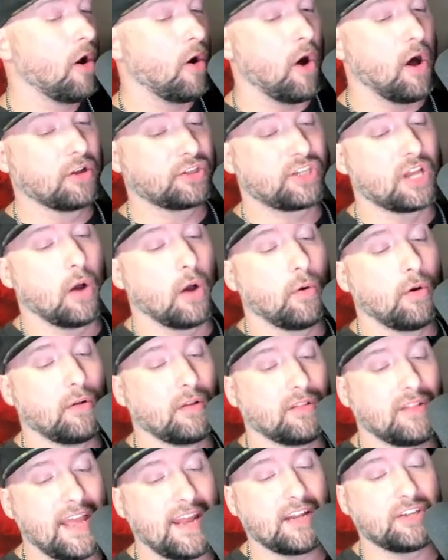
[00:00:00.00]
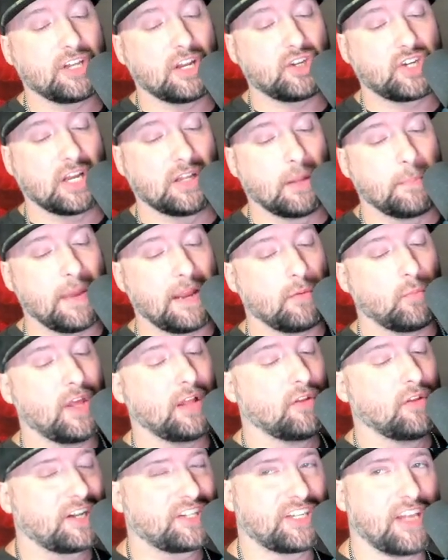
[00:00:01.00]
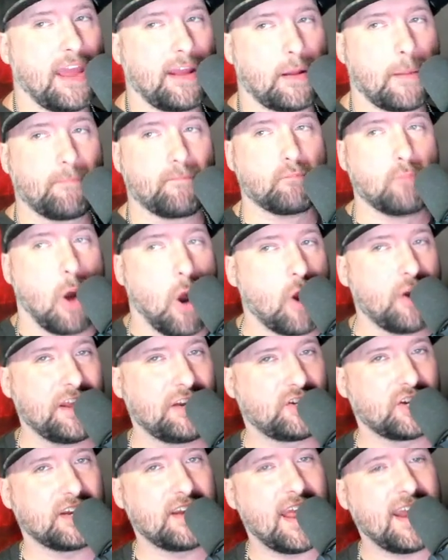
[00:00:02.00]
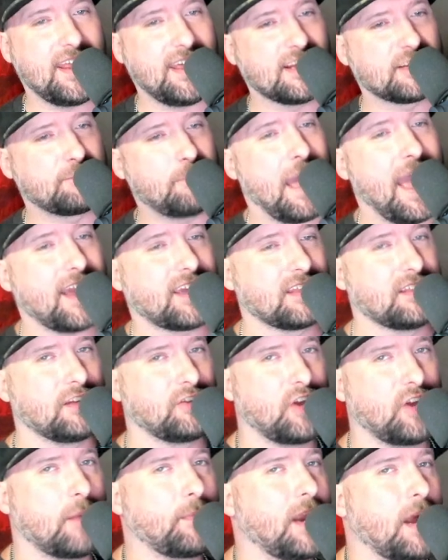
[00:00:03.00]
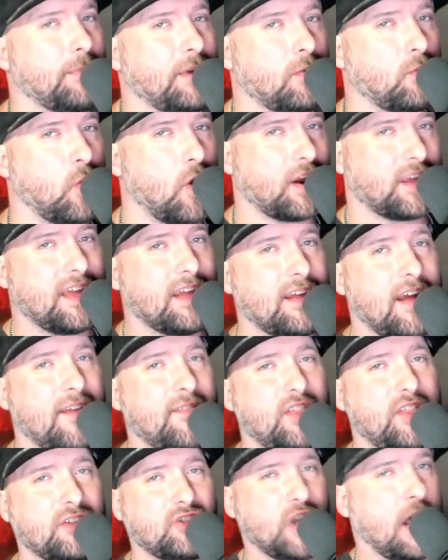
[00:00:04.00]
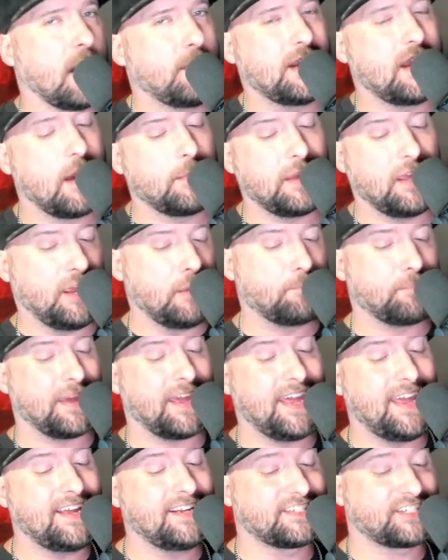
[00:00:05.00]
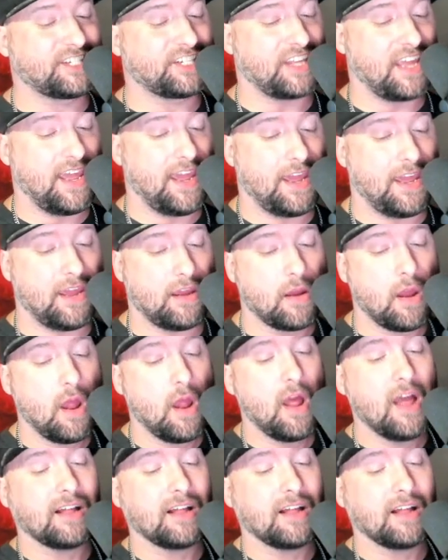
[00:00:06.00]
Also, ladies and gentlemen, it looks like Marty Jannetty is back in the WWE working in the WWE PC.